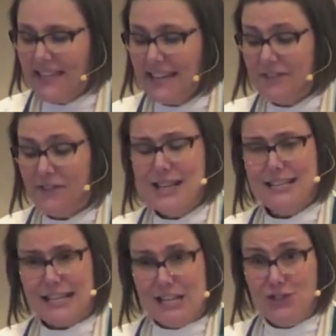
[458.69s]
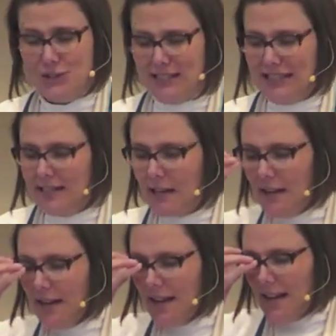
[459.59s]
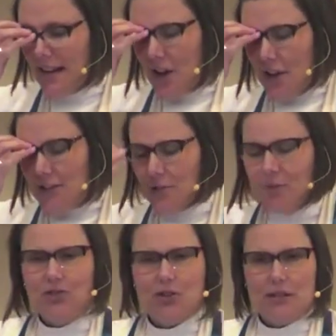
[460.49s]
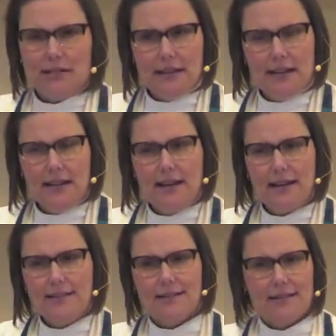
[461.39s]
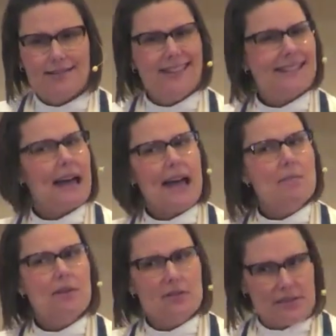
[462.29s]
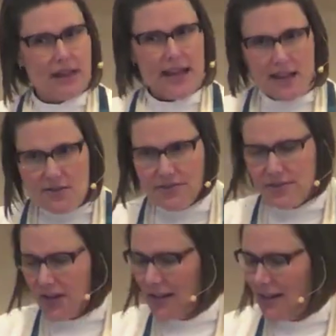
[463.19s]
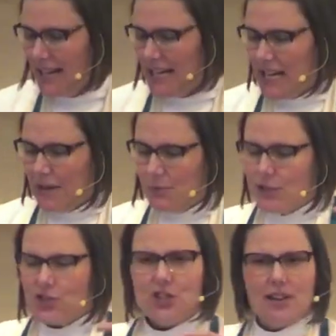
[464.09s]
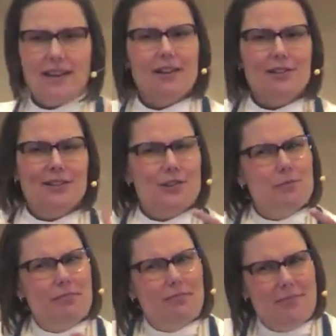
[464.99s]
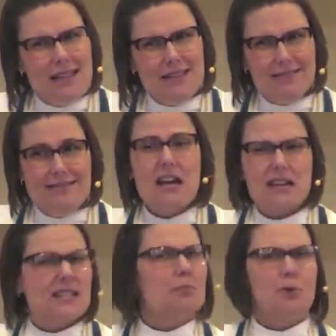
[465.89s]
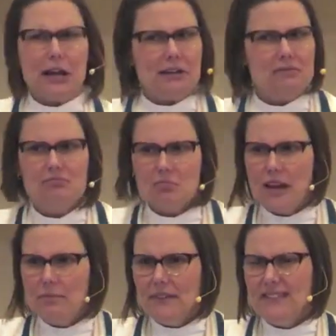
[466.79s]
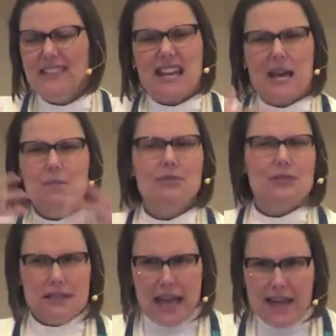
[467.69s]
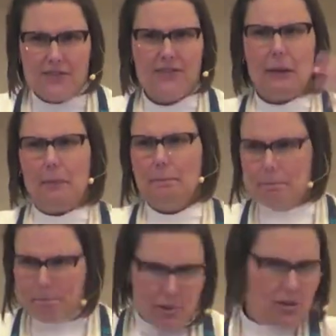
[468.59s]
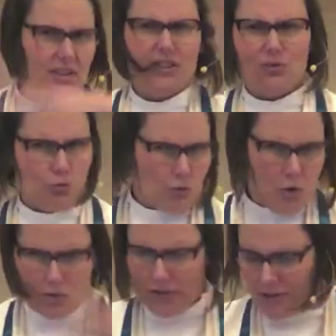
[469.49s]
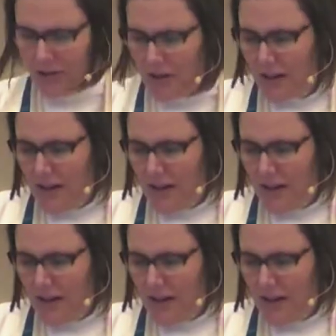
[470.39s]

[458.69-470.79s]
Now, that phrase, in due season, can also be translated as like the time of life, which can also mean next spring, right? Like the time of life and birth and growth.